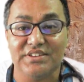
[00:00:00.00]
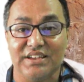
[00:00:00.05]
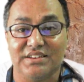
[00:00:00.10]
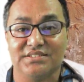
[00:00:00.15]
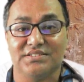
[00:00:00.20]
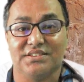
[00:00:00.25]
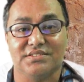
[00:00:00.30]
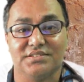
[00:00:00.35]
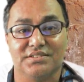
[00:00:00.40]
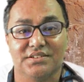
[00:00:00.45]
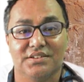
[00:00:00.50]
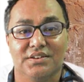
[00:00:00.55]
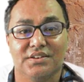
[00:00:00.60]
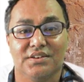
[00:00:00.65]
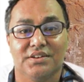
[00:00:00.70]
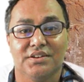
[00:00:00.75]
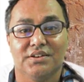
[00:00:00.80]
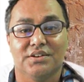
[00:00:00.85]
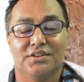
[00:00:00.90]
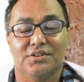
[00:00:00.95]
TSH.
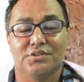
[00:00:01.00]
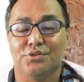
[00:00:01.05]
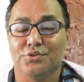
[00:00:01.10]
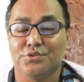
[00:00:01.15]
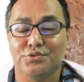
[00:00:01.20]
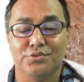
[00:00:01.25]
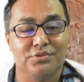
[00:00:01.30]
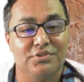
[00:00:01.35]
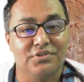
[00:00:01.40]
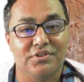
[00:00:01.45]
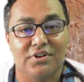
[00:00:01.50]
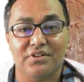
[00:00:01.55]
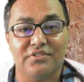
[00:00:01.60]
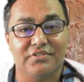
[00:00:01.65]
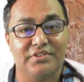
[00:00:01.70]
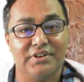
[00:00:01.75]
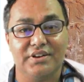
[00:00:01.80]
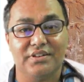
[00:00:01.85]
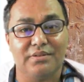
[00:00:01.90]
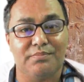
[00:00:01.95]
So you should not
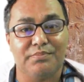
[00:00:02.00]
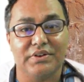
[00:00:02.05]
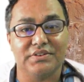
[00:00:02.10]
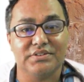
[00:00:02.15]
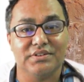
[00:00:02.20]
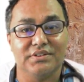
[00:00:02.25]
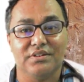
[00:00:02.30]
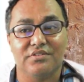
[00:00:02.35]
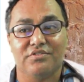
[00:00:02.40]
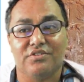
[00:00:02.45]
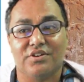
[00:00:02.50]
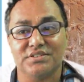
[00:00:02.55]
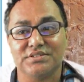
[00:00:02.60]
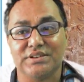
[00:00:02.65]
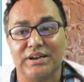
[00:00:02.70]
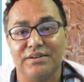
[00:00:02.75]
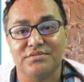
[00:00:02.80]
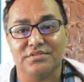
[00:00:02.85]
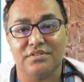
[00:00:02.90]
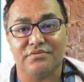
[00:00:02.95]
treat the patient in the first
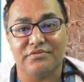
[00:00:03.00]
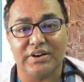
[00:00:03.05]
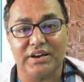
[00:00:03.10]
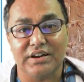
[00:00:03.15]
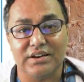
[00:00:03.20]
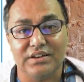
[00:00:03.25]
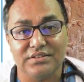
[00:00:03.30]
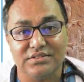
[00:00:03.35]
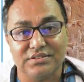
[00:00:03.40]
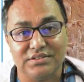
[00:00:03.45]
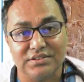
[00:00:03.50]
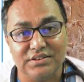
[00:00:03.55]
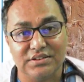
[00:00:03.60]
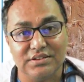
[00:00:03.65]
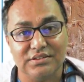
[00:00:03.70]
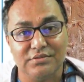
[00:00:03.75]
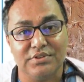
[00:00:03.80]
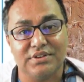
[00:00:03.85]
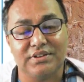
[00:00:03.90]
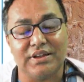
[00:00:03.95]
trimester of
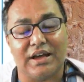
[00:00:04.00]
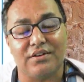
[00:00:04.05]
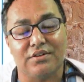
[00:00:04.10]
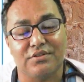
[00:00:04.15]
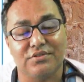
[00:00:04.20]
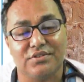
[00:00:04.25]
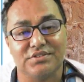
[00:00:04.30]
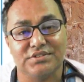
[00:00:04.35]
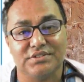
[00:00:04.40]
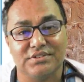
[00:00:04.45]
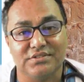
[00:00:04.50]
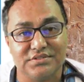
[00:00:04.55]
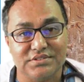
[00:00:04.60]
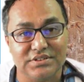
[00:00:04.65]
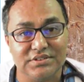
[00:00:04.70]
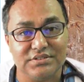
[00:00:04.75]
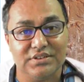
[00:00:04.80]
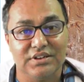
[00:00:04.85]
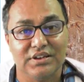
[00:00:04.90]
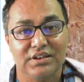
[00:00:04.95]
pregnancy with
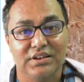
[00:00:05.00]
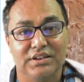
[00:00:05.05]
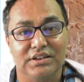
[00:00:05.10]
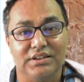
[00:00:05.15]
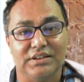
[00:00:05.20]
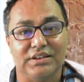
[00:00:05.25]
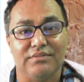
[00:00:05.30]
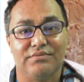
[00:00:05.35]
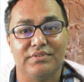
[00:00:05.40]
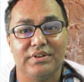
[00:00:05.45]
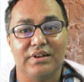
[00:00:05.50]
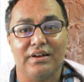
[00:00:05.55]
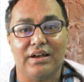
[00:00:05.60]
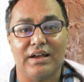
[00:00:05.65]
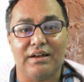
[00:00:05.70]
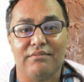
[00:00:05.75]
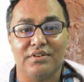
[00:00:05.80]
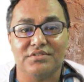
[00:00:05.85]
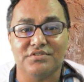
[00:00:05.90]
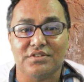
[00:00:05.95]
thyrotoxicosis if they
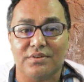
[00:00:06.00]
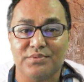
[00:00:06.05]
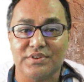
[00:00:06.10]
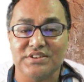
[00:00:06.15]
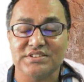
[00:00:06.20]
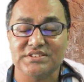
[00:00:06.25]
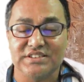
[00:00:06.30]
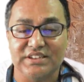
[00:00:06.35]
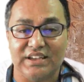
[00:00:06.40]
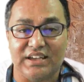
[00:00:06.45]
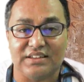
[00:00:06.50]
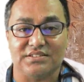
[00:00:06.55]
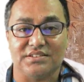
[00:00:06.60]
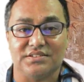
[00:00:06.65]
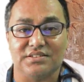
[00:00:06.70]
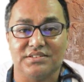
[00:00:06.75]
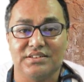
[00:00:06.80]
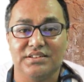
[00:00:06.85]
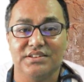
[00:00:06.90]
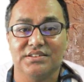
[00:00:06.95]
have a suppressed
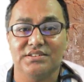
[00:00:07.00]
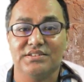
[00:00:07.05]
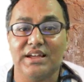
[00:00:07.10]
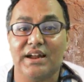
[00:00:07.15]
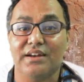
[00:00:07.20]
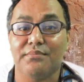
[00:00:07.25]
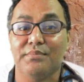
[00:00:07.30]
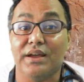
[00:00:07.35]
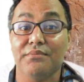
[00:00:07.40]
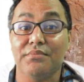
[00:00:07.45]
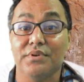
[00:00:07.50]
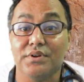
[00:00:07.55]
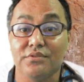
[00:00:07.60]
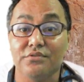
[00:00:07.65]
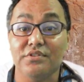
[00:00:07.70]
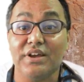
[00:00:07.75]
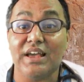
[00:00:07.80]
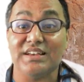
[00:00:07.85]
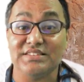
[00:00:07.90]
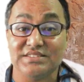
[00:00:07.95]
TSH. That might be due
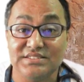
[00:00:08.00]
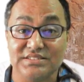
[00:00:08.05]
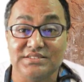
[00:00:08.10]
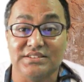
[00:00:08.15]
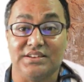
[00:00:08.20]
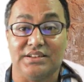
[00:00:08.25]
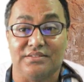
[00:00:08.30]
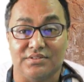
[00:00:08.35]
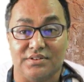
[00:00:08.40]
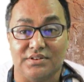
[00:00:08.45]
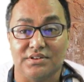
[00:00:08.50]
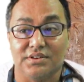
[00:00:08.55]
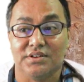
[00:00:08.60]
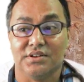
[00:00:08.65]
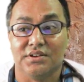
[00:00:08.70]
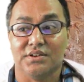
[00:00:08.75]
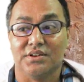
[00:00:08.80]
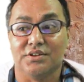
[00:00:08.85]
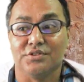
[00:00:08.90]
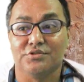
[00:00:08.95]
to SCG level.
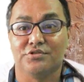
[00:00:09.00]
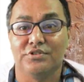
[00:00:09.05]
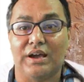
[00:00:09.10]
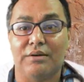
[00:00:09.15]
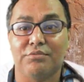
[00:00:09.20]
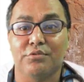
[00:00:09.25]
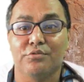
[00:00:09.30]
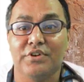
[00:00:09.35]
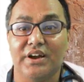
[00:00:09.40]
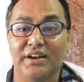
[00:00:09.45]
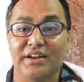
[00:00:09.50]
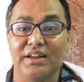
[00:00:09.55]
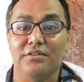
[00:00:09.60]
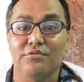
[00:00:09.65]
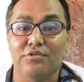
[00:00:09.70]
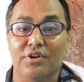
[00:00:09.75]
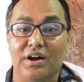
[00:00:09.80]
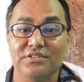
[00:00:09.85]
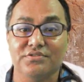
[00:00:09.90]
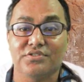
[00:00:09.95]
So you have to wait
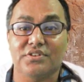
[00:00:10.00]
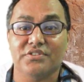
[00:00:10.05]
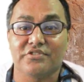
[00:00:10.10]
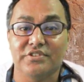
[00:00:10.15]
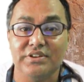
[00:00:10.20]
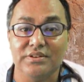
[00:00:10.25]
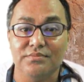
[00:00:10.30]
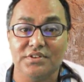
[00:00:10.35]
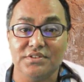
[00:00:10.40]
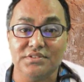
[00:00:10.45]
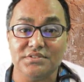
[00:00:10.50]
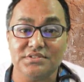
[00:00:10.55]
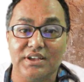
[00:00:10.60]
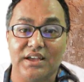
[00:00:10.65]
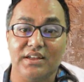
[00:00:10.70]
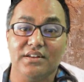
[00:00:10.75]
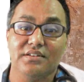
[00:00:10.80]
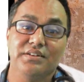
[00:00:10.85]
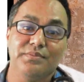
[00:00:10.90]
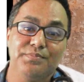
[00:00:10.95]
and watch for 3 months
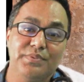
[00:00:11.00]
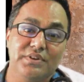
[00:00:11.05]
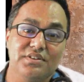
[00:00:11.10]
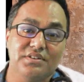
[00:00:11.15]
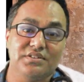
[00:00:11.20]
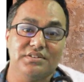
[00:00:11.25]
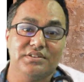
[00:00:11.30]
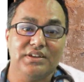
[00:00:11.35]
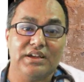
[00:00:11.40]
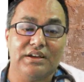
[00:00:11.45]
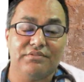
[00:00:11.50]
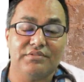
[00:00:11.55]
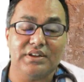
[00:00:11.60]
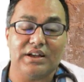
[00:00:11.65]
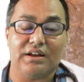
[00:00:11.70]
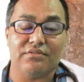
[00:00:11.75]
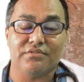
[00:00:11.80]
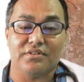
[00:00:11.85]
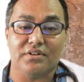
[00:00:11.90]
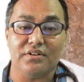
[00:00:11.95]
and repeat the TFT
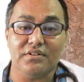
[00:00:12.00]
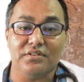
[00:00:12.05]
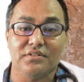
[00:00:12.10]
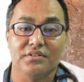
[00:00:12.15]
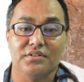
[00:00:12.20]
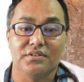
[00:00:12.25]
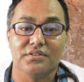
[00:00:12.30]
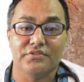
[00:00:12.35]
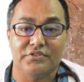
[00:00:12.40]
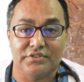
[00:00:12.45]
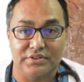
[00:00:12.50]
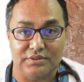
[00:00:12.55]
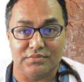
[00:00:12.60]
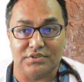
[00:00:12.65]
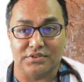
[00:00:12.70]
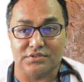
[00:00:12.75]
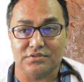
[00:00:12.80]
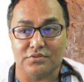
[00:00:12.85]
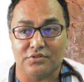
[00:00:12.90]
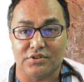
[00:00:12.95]
after 3
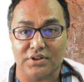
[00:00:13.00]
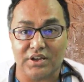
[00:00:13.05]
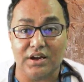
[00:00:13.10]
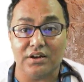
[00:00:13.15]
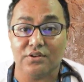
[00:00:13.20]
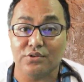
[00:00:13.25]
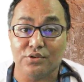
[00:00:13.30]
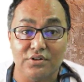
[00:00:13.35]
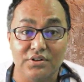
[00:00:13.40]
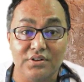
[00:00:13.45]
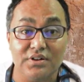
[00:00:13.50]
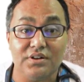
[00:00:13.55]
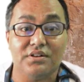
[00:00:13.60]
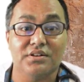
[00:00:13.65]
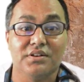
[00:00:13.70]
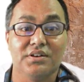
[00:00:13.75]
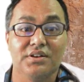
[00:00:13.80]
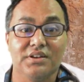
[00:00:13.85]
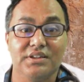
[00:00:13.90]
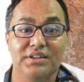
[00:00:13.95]
months. Okay,
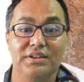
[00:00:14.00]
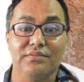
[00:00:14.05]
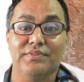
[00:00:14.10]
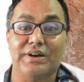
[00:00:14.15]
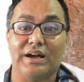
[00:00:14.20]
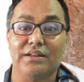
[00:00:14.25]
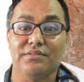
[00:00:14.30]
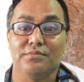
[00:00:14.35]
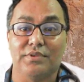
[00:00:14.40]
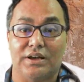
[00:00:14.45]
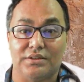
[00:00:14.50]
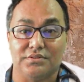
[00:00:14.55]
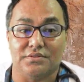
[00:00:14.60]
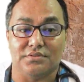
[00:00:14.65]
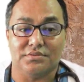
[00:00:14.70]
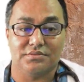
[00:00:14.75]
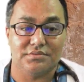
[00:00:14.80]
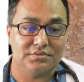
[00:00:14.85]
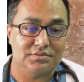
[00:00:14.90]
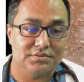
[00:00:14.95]
don't give carbimazole.